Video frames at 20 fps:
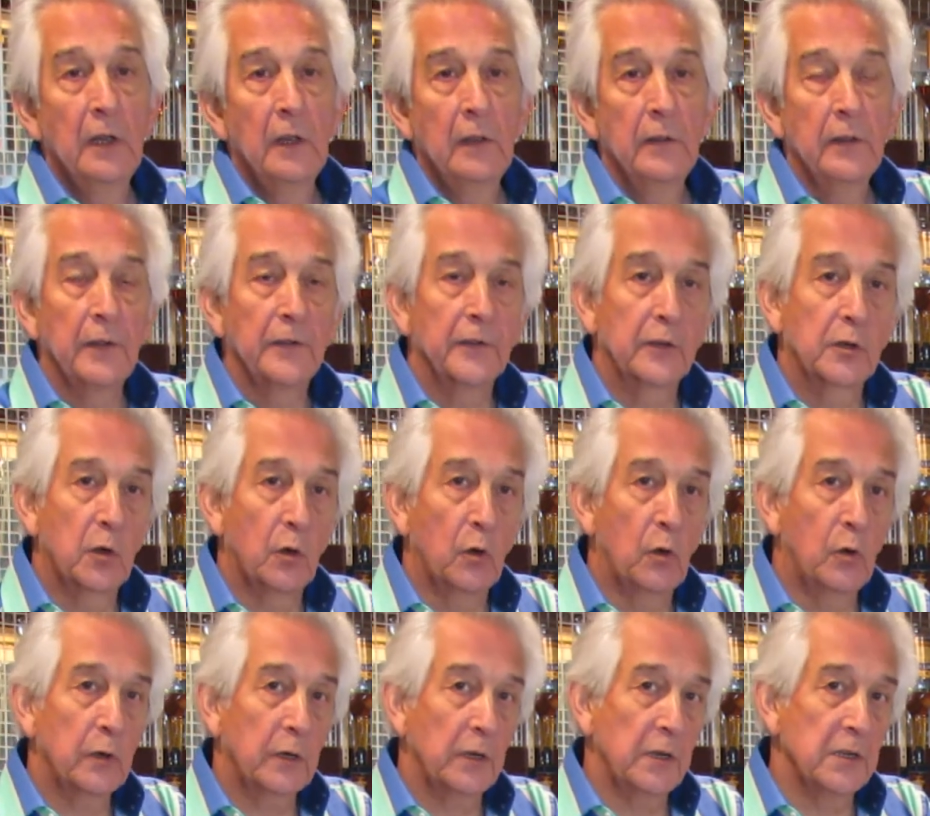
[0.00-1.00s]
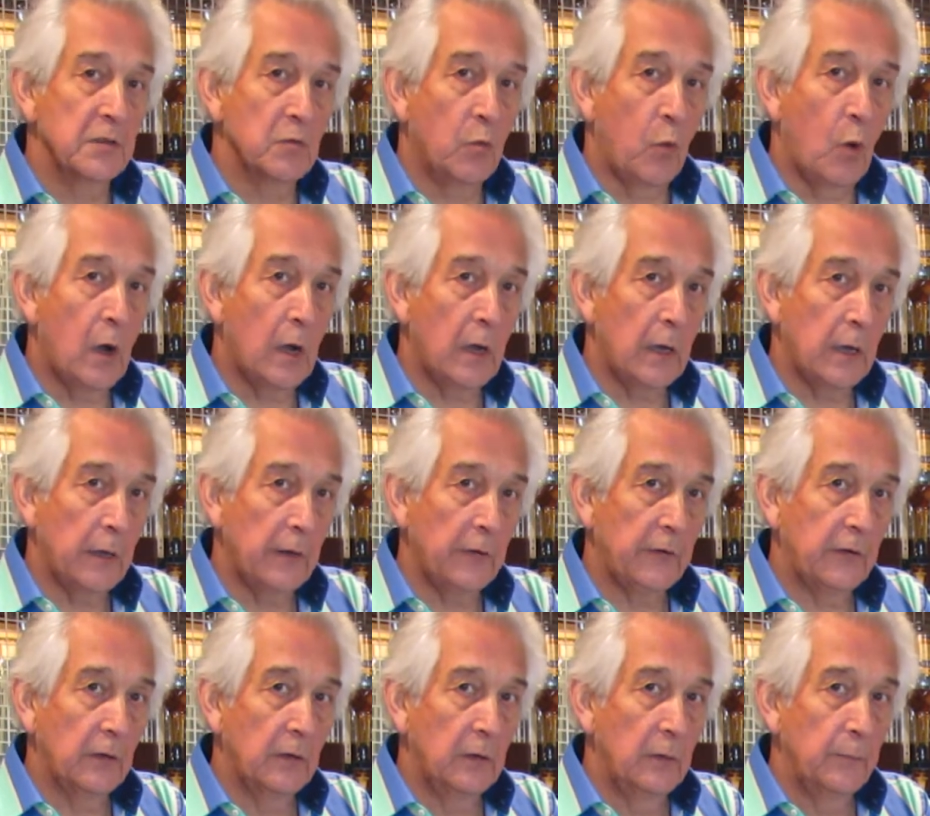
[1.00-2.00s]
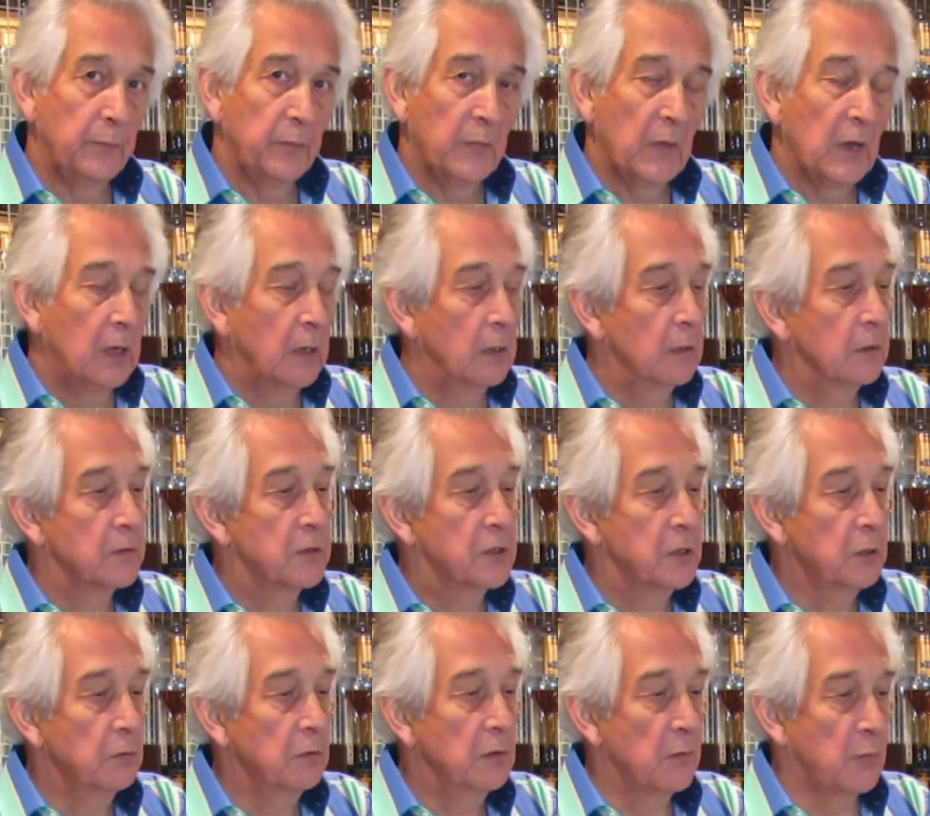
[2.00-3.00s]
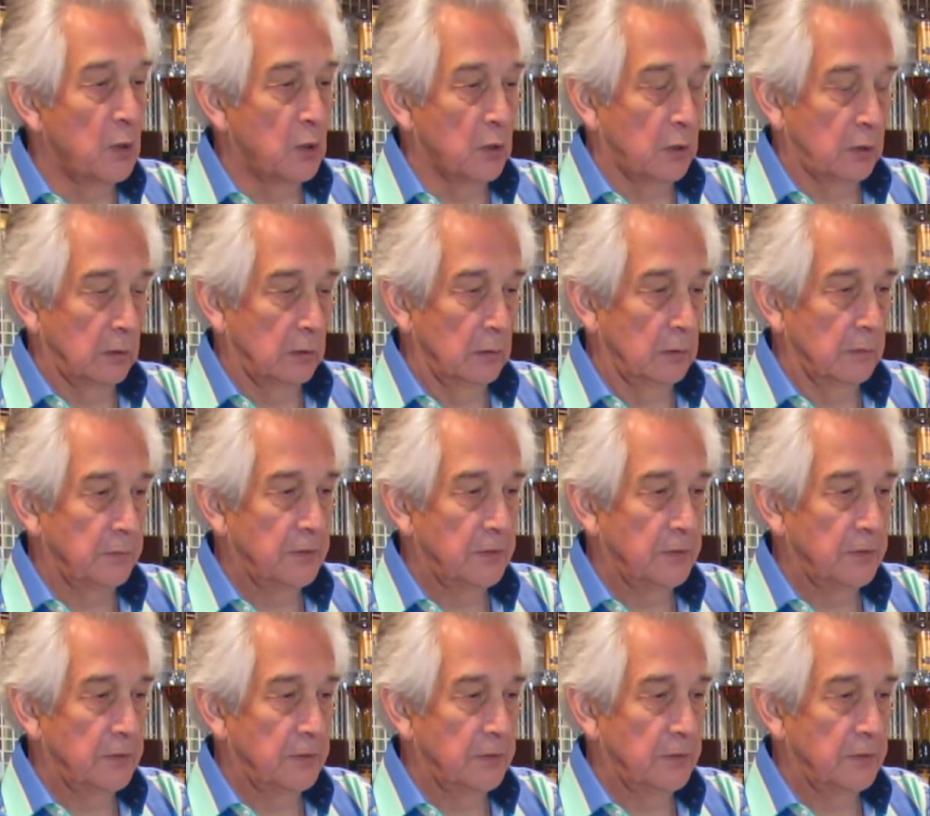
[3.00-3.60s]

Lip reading: that the cork is wired to the bottle.